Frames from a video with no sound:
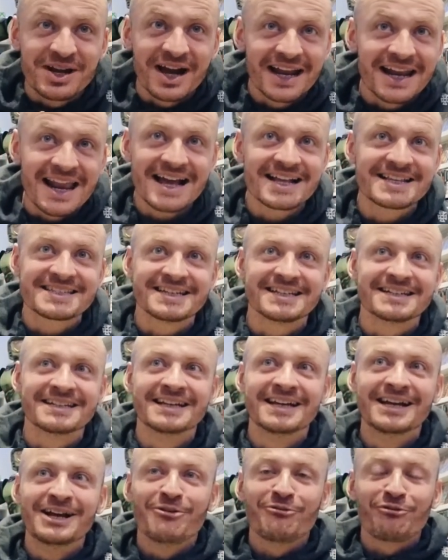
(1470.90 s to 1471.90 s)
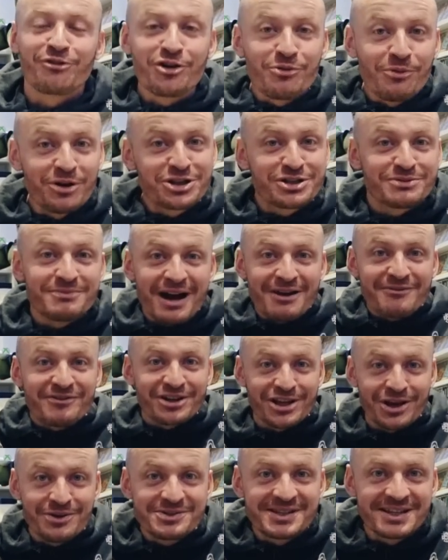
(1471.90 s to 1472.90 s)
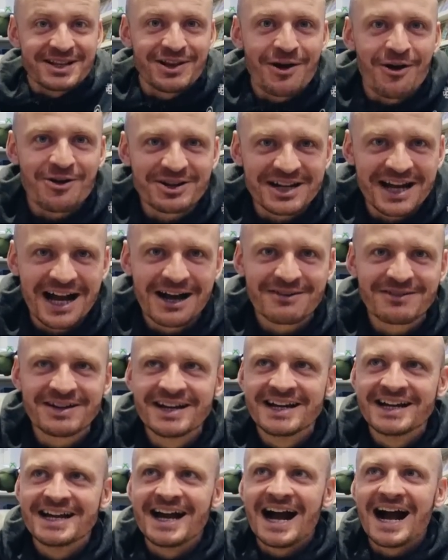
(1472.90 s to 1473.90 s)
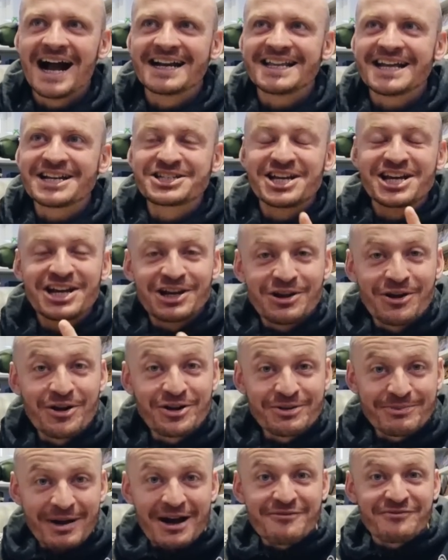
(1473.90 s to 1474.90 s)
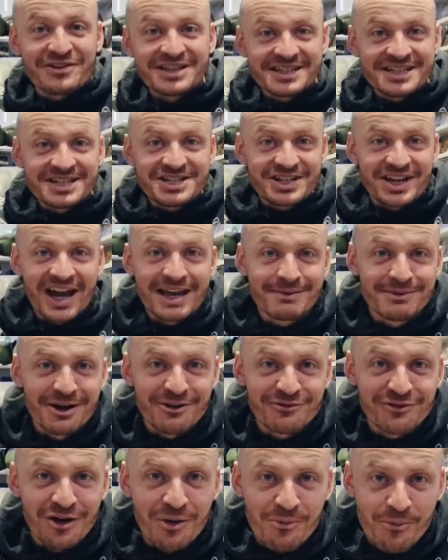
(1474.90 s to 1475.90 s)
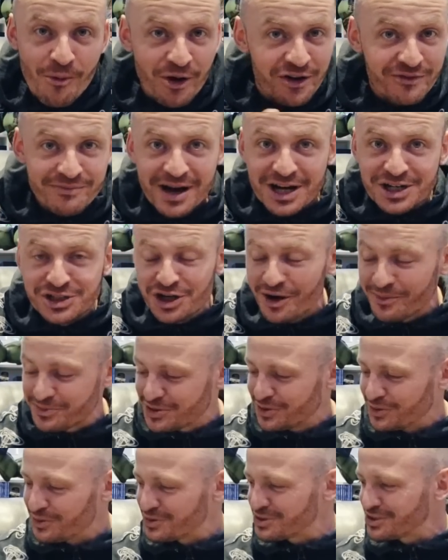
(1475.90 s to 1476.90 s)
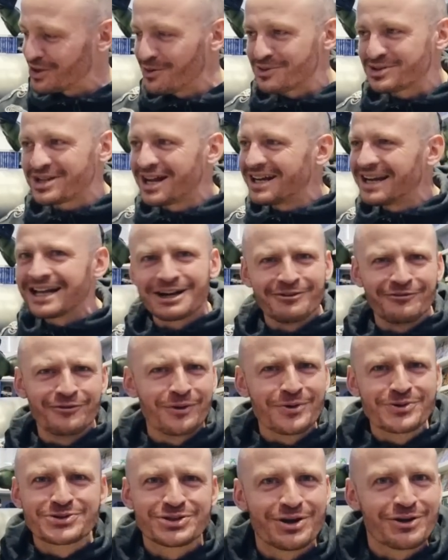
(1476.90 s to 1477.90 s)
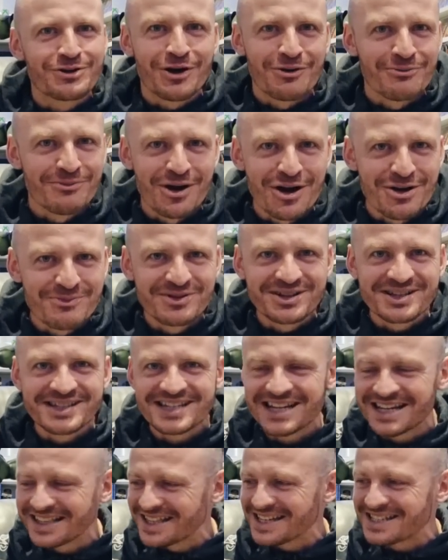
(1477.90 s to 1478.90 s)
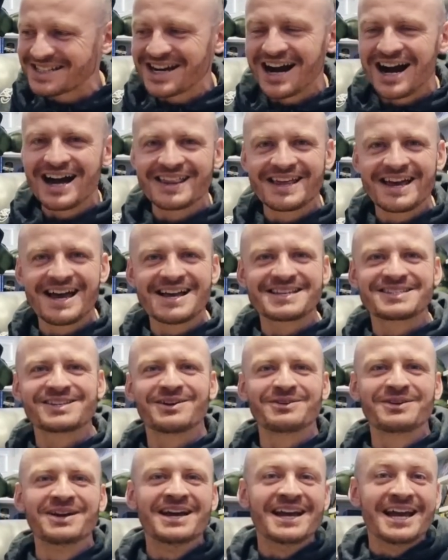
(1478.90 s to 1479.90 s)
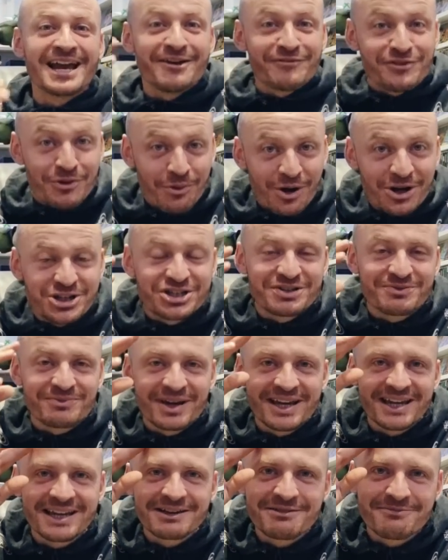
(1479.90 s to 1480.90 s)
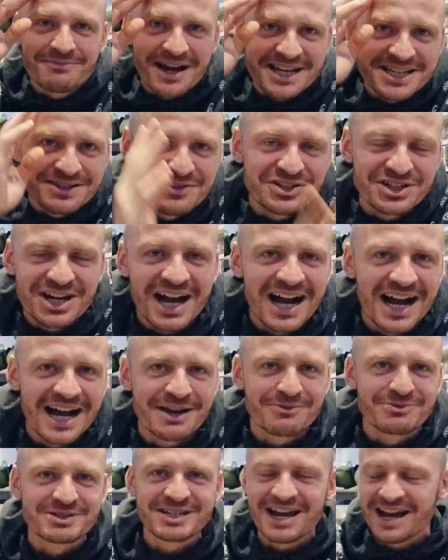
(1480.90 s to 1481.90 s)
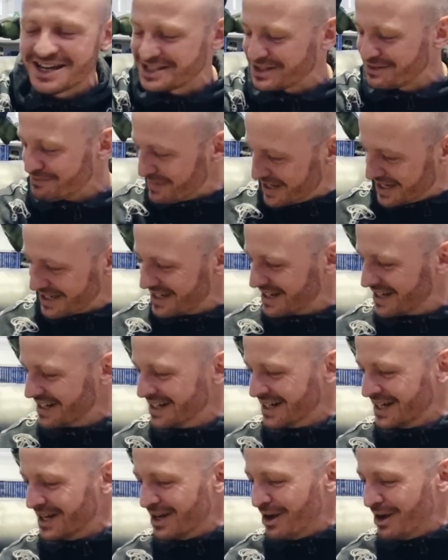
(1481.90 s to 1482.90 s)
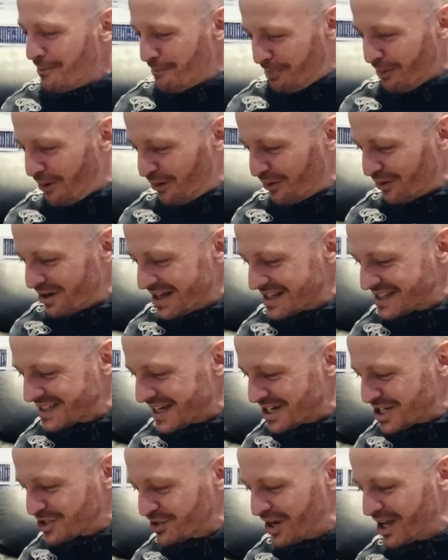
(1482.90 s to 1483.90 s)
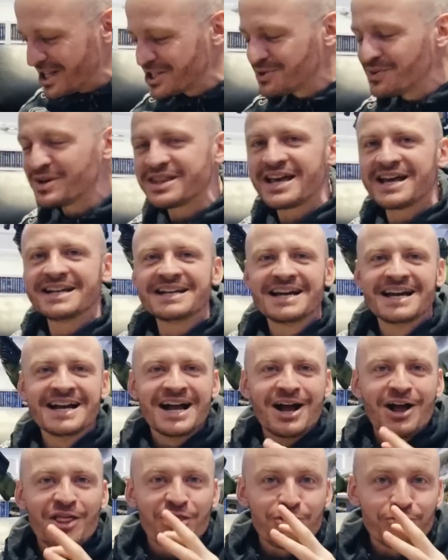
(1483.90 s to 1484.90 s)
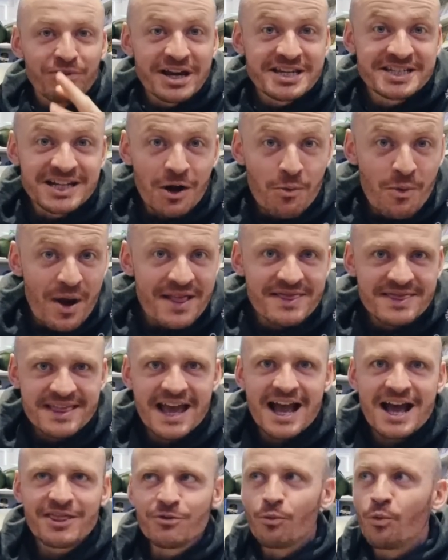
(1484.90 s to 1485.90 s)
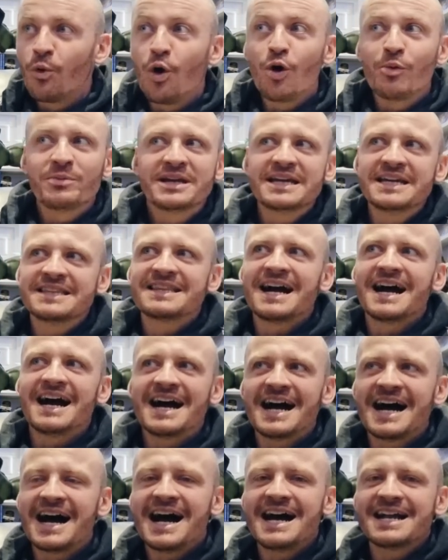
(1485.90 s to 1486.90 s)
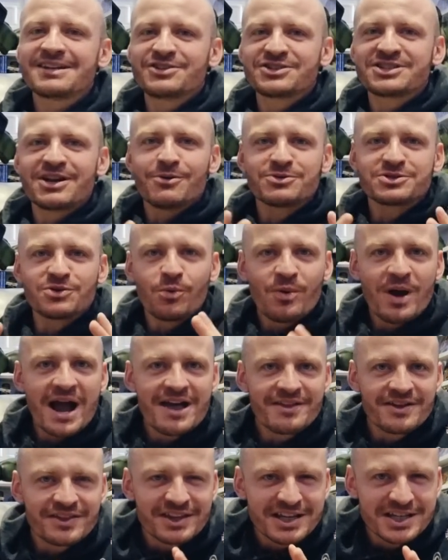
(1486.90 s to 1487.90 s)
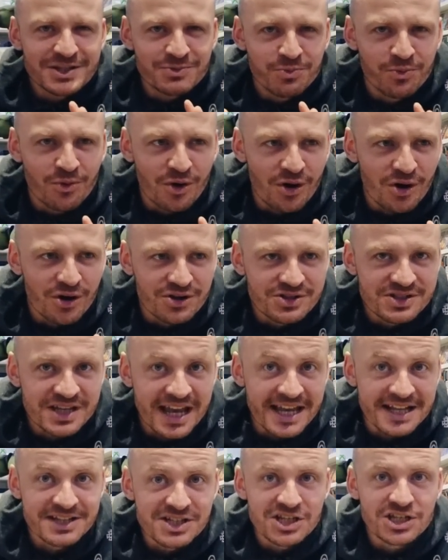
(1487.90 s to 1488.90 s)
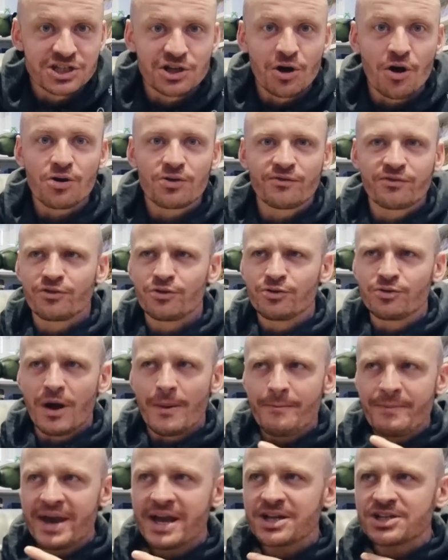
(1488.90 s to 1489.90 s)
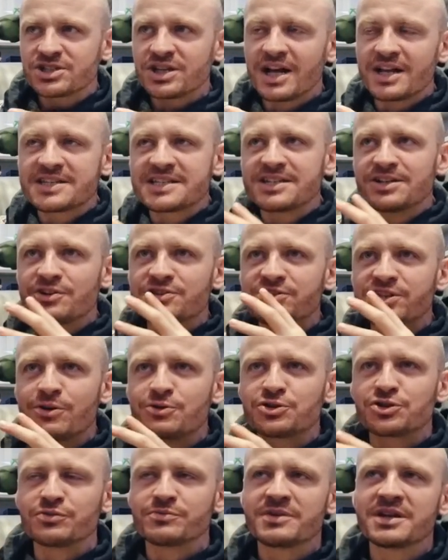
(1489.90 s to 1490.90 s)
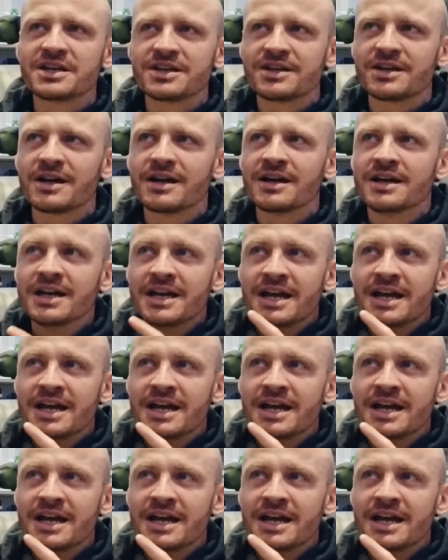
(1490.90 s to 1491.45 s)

collecting through watching my videos in lockdown and he actually learned about Vintage Gamer from one of my shop tours. So it was kind of like a full circle moment seeing this guy there. So if you're watching mate, massive shout out. It was nice to meet you. But let's get straight into it then. The reason I went there, the warm lead that I had, because I was aware that this was in stock through a picture that I'd seen on social media,